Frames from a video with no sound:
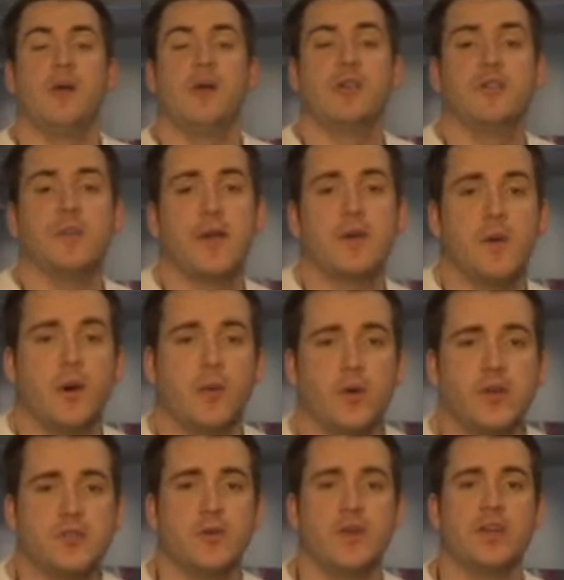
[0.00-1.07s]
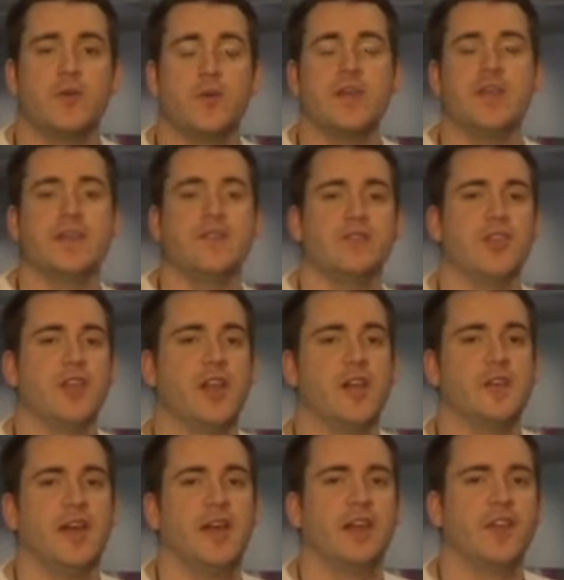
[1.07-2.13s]
welcome to MegaWhat, where each week we give you the
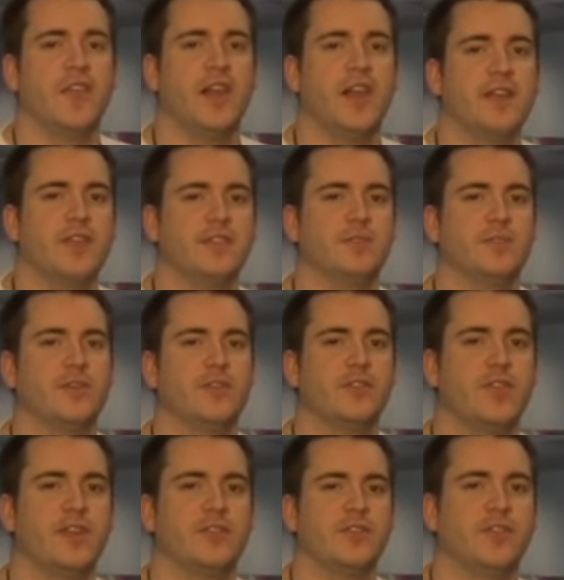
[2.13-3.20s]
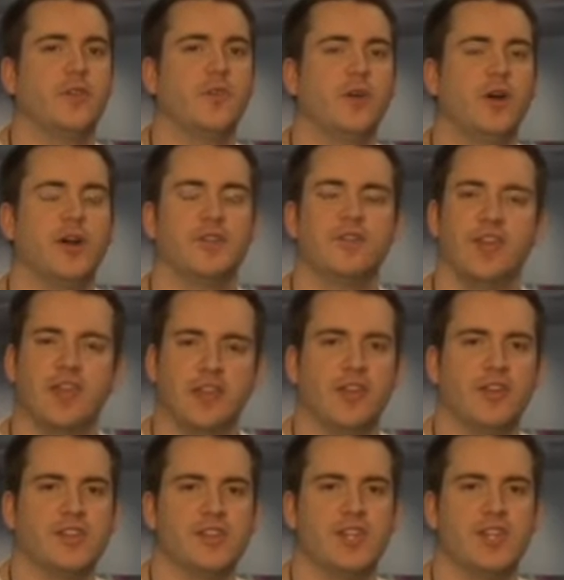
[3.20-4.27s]
lowdown on the latest piece of kit from the world of
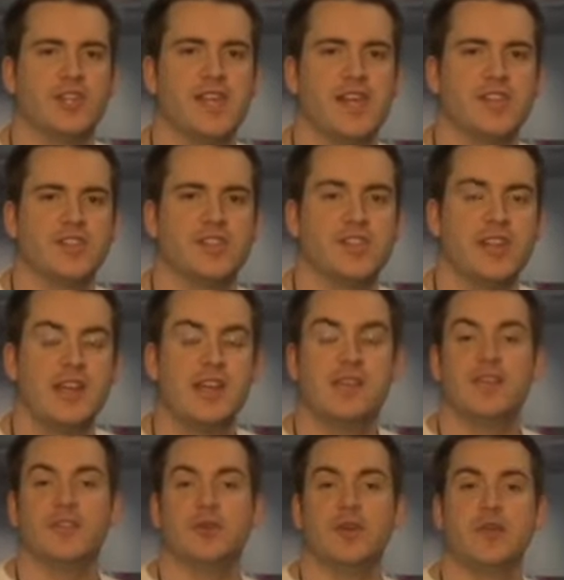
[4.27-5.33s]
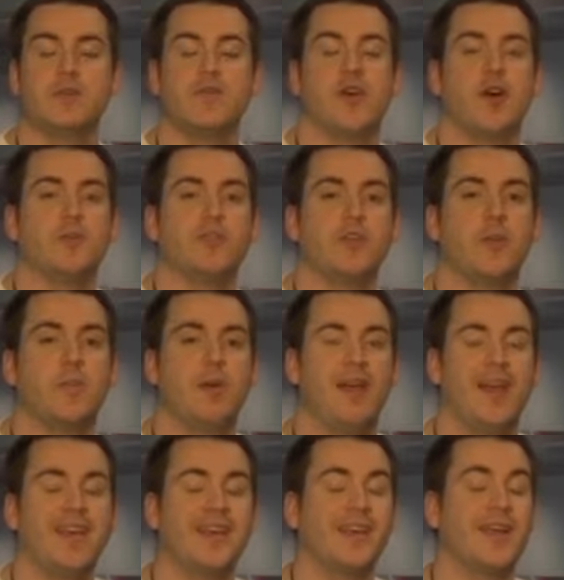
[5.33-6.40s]
technology and gadgets. This week we've hopped on a
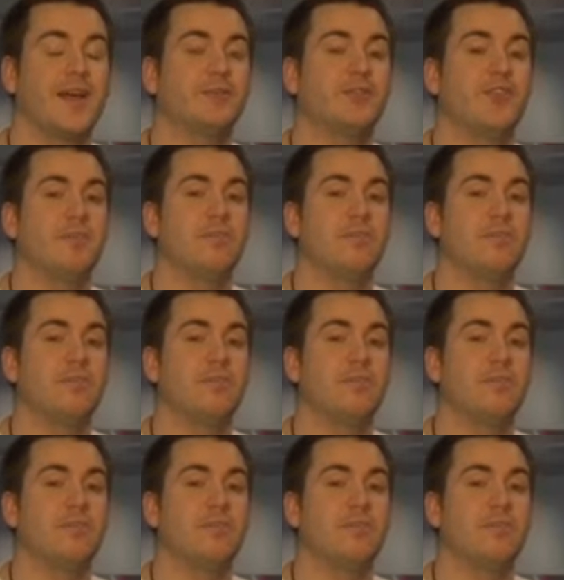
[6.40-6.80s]
plane and come to the